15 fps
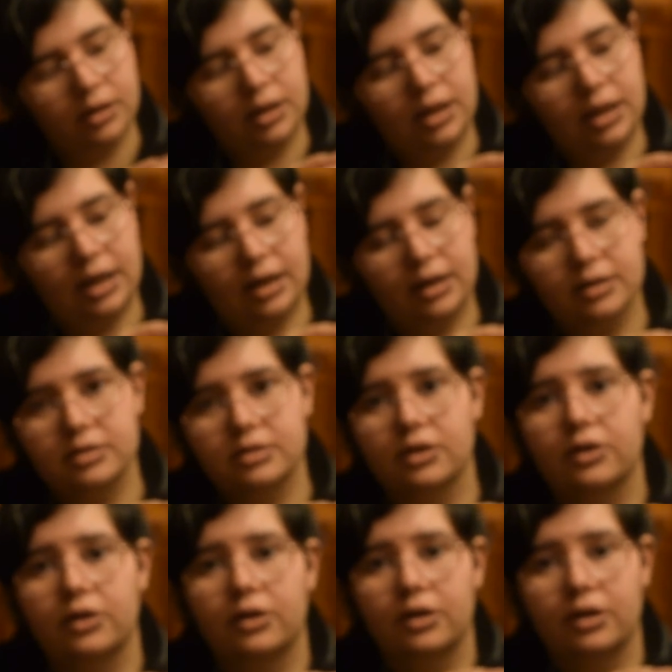here, so
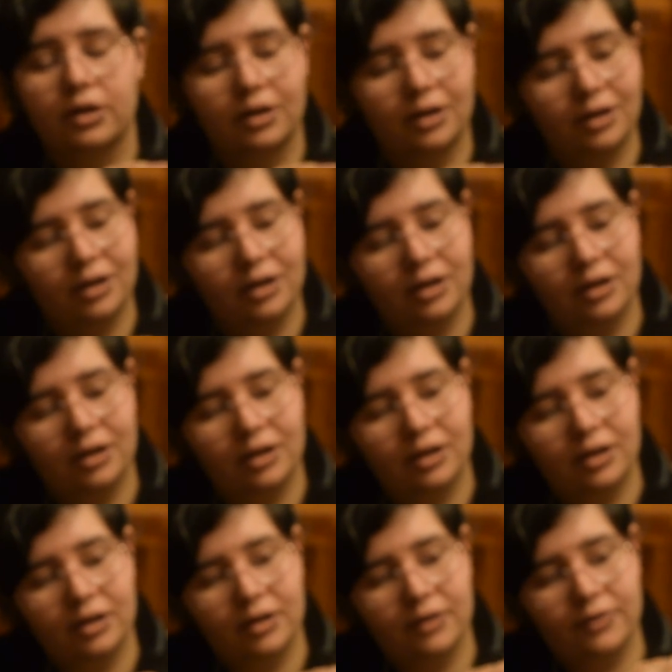
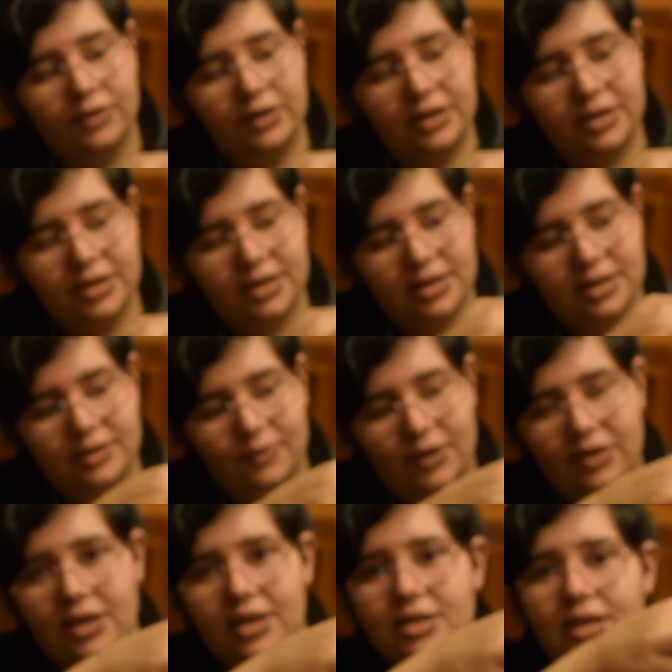this, where
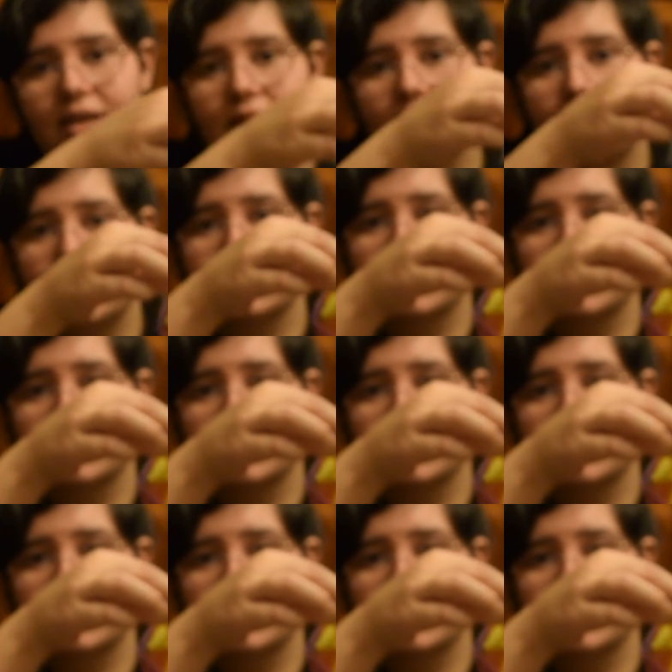these guys